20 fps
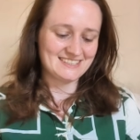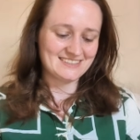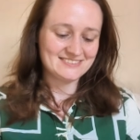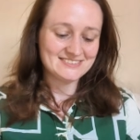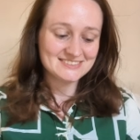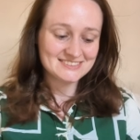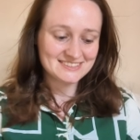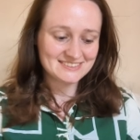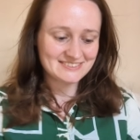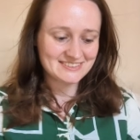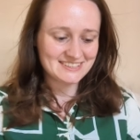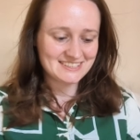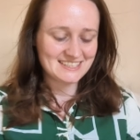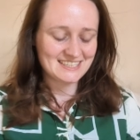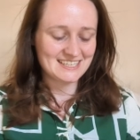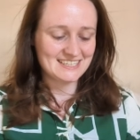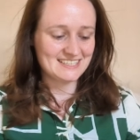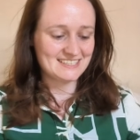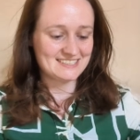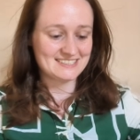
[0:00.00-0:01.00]
I'd wanted one
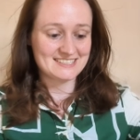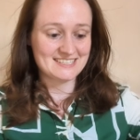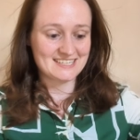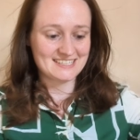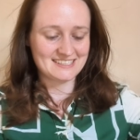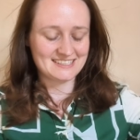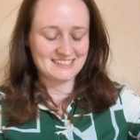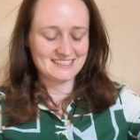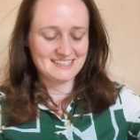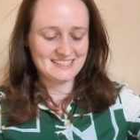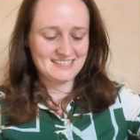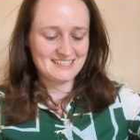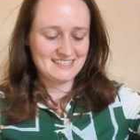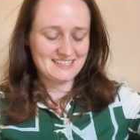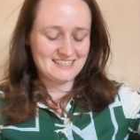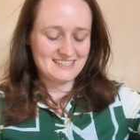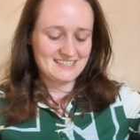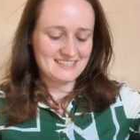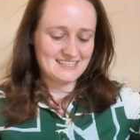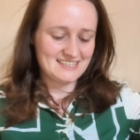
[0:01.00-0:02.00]
and just hadn't
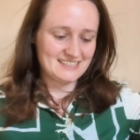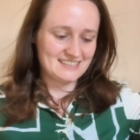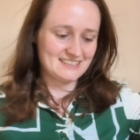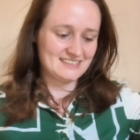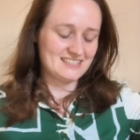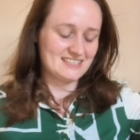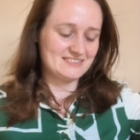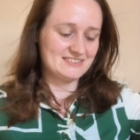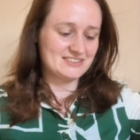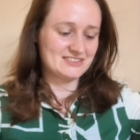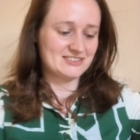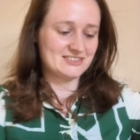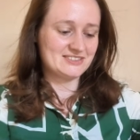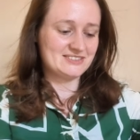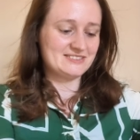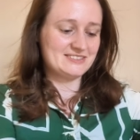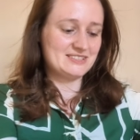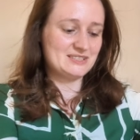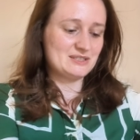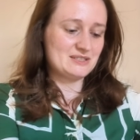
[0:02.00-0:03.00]
come
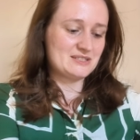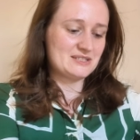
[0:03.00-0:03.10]
across one.